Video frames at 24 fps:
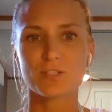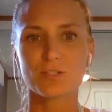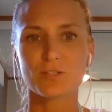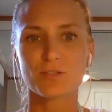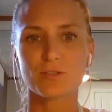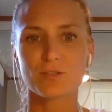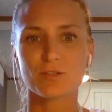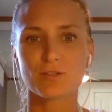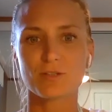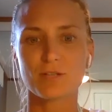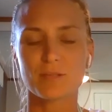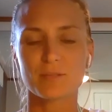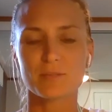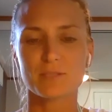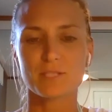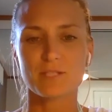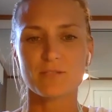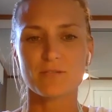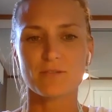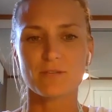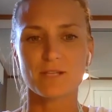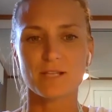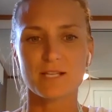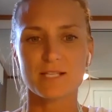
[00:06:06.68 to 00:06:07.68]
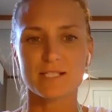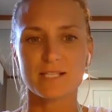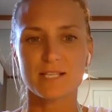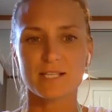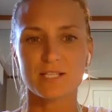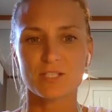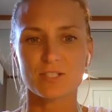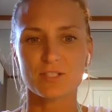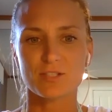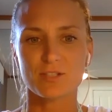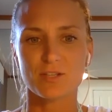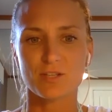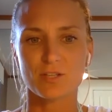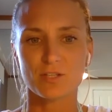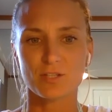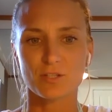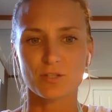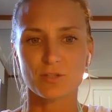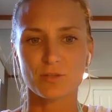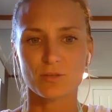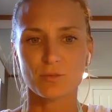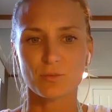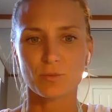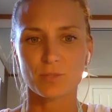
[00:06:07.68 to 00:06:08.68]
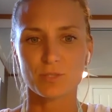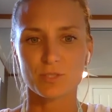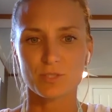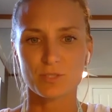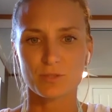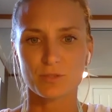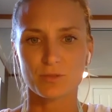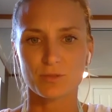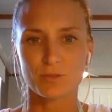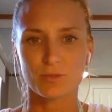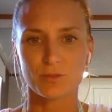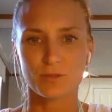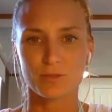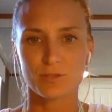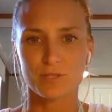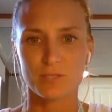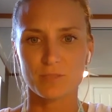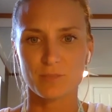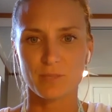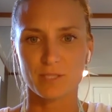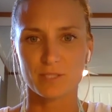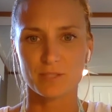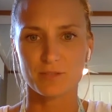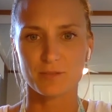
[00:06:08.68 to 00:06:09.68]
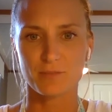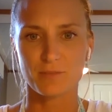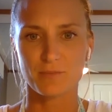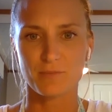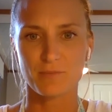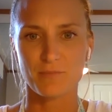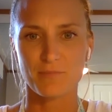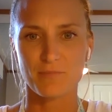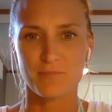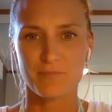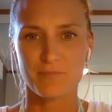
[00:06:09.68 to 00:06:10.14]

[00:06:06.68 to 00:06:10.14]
you come to the realisation that you were too on the spectrum?